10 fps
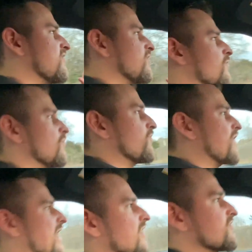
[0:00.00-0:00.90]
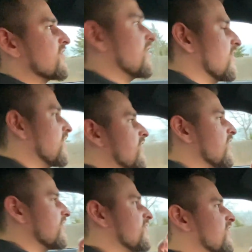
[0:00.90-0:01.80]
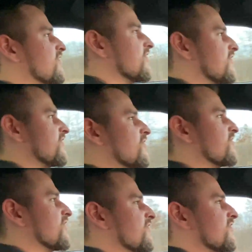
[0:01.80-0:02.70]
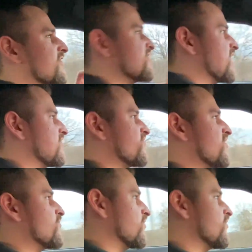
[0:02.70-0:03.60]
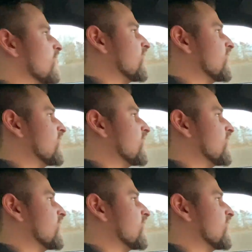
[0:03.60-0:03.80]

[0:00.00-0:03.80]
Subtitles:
2,000 C6 Z06s in Jetstream Blue,